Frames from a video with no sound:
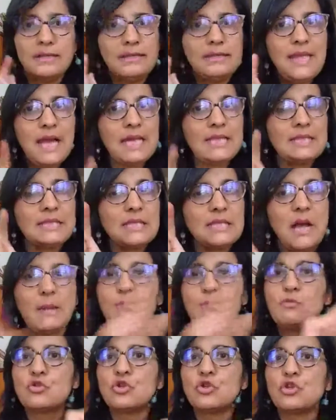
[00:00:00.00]
That's
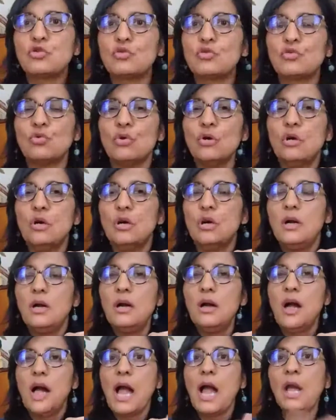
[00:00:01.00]
up to you.
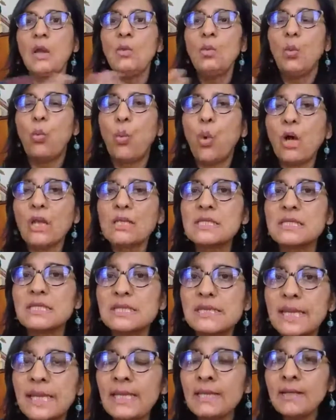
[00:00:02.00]
And what
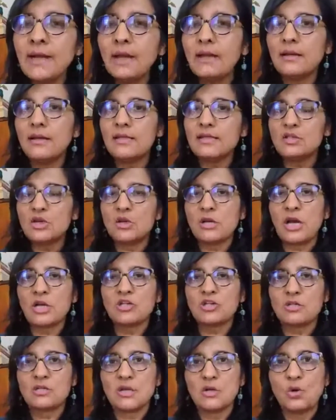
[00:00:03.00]
skin color is your
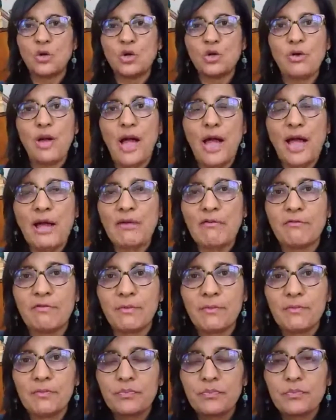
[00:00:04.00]
Rakshasa going to have?
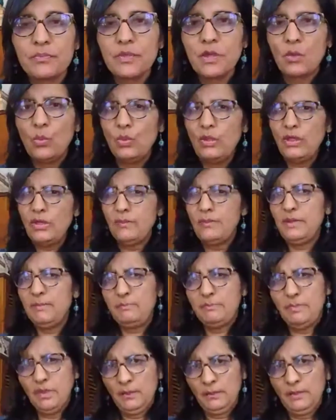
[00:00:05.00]
Will it be
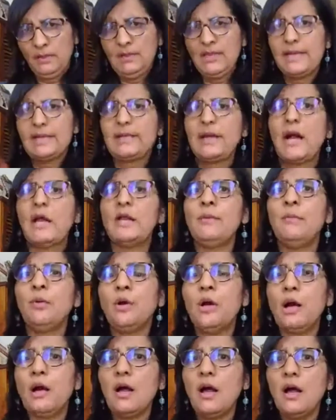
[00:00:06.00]
purple like
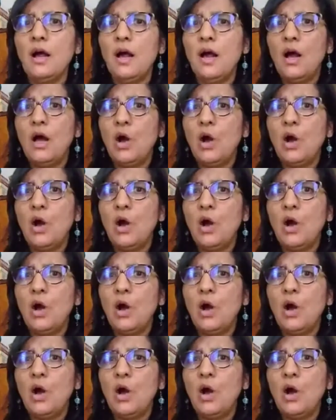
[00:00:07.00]
Karimuga?